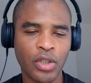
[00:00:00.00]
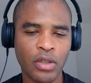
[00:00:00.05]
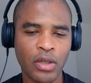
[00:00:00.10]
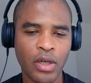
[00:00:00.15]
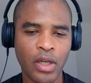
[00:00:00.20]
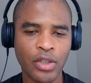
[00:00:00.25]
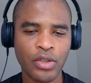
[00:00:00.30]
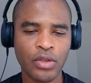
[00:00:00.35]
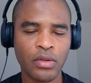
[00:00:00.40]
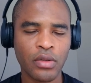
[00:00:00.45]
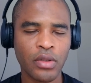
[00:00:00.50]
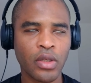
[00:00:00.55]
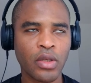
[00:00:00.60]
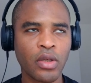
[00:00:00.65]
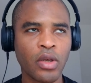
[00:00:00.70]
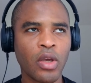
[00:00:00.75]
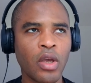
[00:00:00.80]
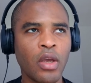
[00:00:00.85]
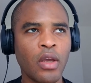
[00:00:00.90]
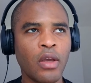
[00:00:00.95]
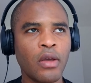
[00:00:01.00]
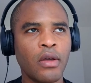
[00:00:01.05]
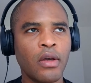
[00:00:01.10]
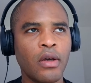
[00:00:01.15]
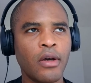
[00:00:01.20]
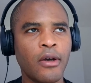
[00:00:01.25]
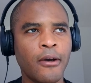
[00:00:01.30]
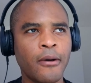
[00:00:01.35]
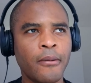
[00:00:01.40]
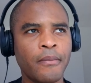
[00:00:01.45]
national league.
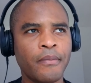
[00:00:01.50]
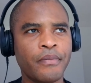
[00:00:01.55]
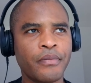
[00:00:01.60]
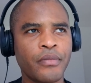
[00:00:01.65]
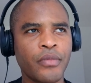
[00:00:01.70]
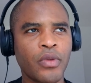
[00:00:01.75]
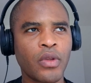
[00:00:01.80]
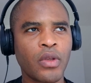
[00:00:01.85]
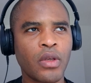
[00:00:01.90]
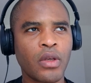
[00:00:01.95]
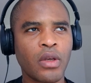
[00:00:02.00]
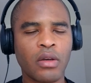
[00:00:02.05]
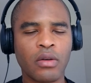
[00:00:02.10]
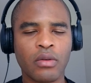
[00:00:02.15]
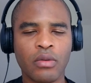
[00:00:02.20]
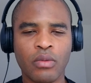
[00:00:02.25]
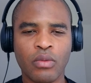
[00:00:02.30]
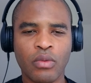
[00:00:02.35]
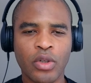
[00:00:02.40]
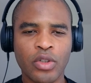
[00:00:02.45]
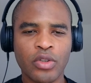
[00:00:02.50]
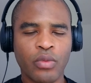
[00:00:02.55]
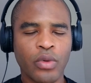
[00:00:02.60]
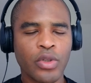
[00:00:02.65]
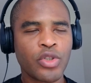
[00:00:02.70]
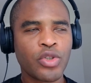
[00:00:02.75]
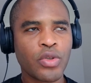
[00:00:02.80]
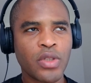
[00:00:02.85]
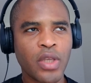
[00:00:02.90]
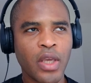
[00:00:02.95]
Um, what's
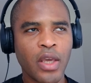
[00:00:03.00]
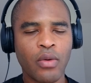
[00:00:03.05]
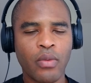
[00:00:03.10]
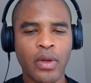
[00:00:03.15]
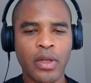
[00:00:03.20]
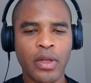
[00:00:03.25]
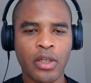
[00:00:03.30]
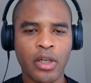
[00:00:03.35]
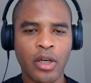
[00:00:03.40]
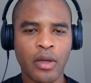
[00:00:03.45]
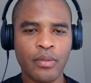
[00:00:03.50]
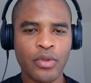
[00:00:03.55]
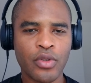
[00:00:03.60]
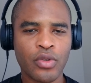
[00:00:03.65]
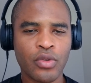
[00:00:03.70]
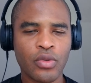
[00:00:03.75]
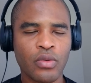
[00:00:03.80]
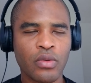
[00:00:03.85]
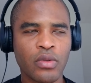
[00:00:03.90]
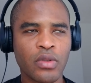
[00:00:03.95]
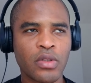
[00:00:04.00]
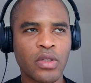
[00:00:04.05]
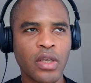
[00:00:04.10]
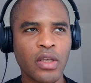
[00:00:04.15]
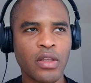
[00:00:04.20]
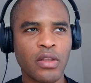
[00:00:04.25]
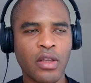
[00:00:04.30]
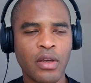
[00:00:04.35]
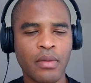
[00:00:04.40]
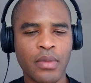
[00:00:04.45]
your take when it comes to seeing
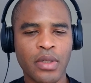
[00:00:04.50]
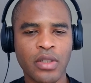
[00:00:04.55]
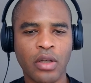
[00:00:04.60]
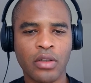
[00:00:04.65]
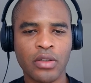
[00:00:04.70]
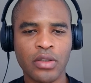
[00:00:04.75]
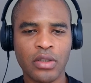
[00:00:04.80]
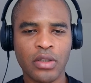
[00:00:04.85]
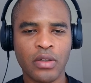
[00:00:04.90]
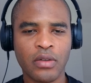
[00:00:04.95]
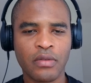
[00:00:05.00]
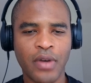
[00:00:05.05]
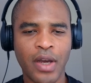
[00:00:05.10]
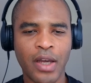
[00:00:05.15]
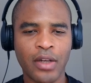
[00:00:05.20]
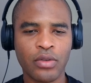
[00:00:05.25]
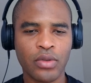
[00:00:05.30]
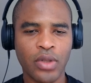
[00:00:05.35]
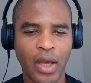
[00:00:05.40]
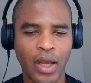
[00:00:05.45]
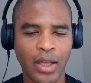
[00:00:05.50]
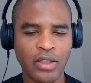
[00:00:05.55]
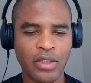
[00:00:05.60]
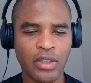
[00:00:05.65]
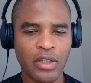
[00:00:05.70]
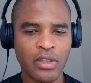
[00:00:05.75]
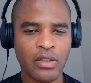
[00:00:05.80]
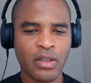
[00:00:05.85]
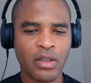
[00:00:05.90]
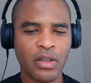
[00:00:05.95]
them as undervalued
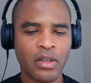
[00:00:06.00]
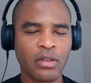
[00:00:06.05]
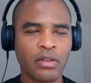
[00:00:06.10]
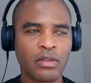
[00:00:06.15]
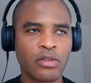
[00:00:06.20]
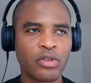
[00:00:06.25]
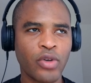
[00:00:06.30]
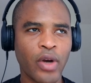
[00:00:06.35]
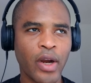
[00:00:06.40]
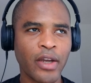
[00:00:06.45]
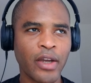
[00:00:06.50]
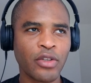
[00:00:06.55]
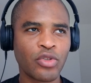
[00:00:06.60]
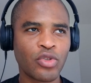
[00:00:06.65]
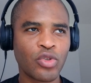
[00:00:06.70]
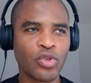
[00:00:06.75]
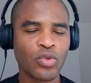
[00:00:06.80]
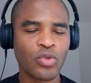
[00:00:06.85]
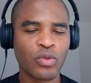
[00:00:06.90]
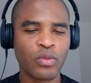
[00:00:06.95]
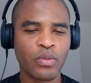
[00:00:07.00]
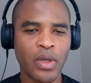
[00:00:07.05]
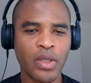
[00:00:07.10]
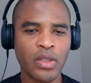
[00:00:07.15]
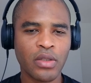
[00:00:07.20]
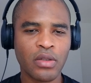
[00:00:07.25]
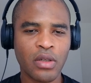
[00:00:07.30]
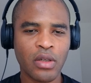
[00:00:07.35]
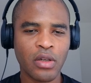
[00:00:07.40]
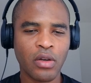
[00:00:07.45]
assets and trying to
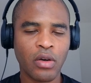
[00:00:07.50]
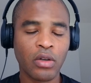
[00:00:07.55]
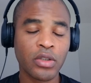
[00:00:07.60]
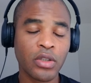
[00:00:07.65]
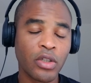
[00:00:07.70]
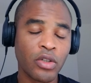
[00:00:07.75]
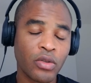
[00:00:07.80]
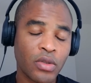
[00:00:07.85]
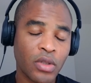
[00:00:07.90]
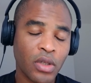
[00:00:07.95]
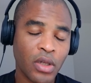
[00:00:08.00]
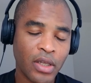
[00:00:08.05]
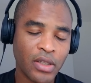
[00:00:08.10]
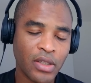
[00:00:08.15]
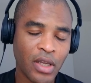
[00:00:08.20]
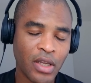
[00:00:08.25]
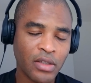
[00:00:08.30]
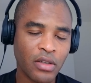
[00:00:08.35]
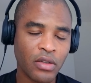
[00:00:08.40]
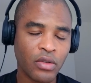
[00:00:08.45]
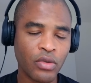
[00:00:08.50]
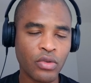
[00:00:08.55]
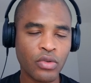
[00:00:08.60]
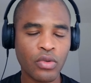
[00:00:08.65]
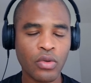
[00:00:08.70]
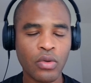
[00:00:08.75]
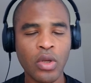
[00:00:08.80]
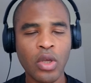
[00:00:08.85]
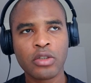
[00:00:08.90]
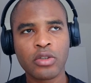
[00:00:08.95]
basically underutilized asset,
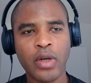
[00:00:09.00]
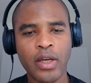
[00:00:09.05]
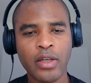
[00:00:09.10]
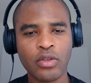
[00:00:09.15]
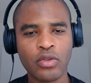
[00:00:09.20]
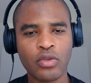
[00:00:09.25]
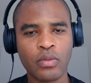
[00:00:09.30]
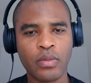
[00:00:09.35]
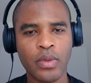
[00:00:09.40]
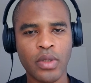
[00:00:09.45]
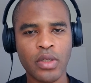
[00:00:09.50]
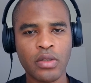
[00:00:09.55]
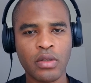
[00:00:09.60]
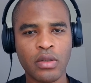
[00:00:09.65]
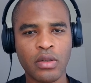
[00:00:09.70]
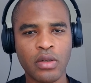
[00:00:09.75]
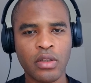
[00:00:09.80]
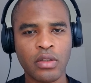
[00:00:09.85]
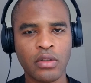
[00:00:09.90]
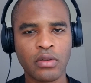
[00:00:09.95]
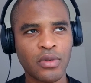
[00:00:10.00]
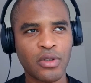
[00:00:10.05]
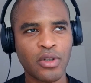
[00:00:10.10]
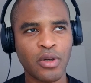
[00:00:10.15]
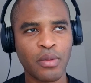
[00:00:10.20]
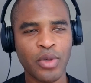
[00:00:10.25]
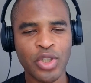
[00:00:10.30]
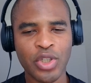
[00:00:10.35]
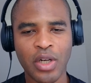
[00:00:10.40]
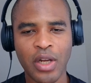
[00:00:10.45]
also trying to basically
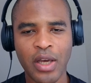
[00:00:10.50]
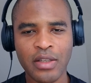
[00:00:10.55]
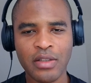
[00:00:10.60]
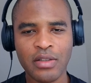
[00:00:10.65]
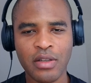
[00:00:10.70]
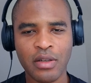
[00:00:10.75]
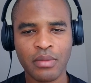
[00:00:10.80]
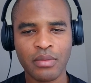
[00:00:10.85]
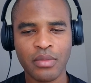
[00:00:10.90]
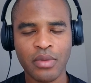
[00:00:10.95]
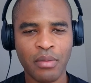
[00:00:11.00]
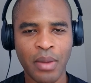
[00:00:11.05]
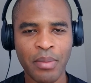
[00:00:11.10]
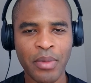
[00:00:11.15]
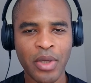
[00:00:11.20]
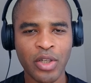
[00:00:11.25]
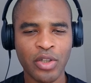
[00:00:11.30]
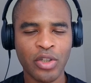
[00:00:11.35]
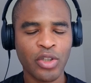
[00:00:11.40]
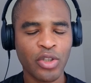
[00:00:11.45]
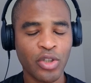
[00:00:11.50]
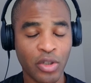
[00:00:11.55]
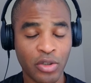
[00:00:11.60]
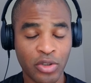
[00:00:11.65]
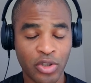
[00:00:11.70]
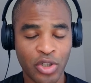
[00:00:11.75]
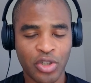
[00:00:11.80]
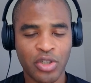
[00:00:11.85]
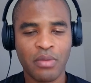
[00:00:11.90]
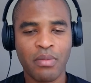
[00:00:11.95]
commercialize them? I mean, you
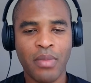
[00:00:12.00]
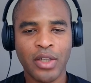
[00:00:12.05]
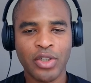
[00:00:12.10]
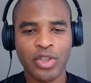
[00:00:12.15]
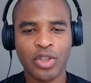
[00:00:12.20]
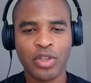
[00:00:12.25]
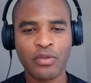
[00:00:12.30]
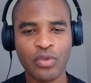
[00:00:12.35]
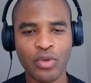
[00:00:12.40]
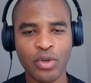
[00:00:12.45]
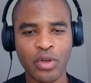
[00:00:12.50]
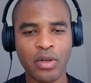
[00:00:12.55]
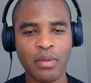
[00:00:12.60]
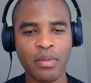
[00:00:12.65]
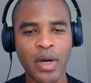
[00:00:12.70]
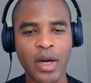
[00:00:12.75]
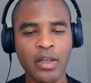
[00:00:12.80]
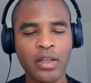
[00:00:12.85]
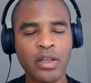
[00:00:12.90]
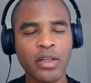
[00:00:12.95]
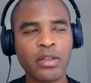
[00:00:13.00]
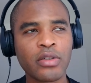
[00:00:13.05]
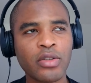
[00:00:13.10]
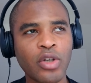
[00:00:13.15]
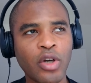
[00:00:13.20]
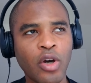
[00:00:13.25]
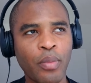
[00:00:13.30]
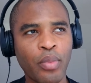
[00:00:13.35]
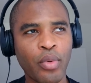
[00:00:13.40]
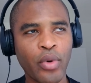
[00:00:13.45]
just imagine if you're an American
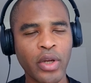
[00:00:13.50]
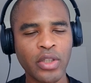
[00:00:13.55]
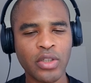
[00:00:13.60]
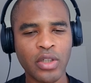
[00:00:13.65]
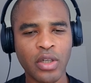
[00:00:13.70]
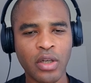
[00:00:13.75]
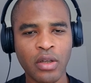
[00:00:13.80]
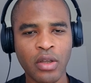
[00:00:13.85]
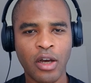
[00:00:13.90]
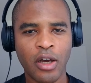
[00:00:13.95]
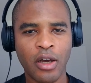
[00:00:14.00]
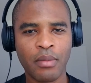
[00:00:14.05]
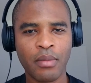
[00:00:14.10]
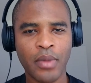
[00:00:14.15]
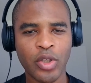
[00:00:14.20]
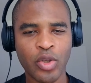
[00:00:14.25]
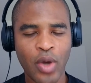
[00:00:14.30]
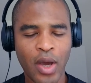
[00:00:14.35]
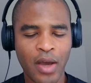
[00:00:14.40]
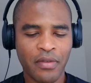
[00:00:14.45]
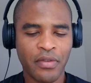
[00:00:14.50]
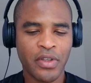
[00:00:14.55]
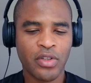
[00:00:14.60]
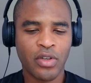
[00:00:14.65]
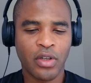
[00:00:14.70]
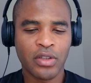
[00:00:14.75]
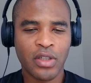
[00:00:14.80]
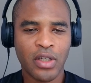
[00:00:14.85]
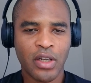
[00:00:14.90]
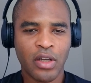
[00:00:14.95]
operator, and you have this
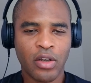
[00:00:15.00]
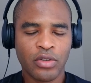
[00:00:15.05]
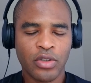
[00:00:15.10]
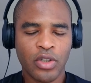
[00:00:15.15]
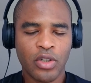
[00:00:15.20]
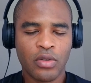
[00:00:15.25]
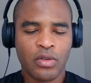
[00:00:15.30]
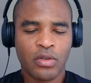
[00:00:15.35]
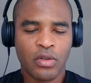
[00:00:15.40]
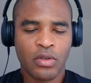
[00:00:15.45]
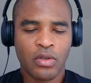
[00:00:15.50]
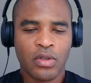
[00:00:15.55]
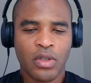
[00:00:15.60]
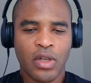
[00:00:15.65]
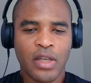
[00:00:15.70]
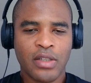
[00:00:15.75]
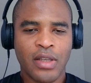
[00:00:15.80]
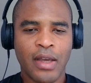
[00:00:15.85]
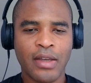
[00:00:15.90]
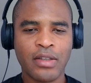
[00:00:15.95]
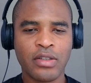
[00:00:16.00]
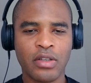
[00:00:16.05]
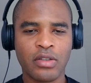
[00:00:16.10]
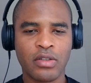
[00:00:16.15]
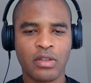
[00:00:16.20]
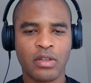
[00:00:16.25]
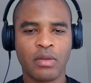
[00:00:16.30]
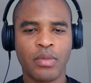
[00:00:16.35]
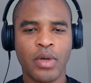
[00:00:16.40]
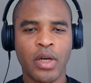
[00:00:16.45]
underutilized assets
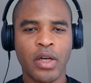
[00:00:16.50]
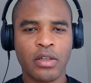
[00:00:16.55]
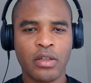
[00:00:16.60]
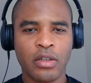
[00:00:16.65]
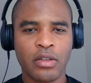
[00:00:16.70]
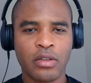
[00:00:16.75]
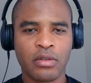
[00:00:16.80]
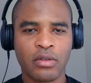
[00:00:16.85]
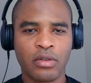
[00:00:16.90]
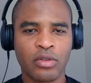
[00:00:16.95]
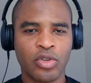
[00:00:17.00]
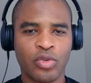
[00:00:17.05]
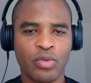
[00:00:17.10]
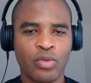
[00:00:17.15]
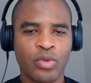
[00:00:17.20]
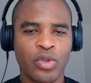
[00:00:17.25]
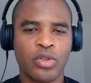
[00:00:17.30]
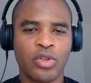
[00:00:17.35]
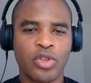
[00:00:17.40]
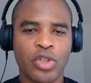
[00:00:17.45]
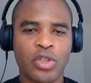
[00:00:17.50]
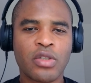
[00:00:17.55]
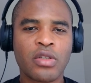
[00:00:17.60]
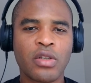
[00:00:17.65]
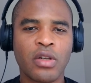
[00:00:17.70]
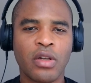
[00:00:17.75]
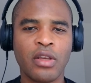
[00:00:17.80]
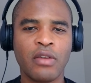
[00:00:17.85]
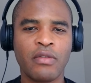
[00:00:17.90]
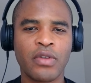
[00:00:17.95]
in America, you wouldn't just
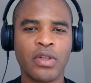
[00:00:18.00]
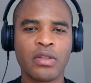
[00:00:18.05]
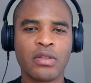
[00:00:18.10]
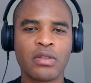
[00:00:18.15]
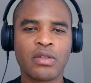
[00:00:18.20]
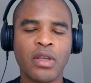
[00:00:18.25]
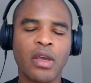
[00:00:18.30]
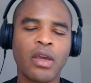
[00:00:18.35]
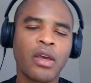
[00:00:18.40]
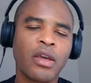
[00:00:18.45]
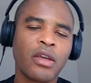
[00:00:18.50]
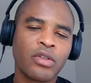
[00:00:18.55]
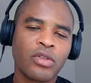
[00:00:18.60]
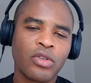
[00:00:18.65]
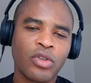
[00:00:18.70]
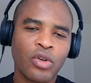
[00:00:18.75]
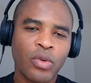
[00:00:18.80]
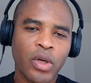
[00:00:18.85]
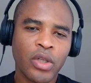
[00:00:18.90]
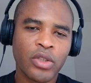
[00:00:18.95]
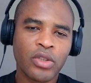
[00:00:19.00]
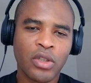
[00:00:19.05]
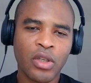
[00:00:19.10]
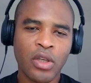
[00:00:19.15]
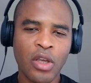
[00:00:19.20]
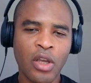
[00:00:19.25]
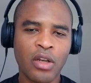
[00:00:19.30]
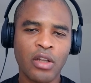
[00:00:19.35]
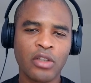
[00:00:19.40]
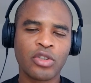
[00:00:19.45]
leave it and say, hey, you know what,
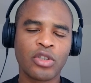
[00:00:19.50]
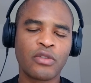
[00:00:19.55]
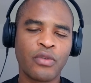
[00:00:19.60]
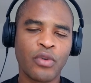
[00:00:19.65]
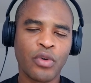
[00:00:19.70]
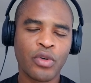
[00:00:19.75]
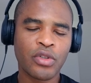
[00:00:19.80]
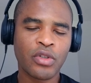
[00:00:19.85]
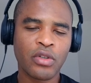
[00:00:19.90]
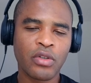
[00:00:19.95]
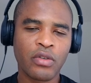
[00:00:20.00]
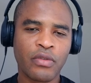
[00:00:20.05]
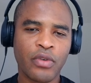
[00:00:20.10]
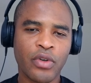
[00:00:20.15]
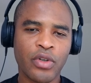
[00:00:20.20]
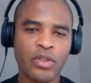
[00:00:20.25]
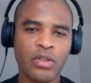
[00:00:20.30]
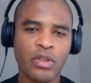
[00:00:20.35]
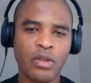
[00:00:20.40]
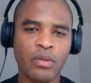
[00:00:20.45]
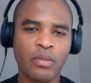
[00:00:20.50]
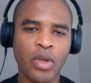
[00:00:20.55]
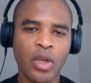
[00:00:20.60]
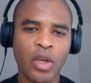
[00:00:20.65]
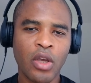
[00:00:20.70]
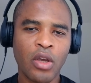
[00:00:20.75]
let's just focus on the first thing.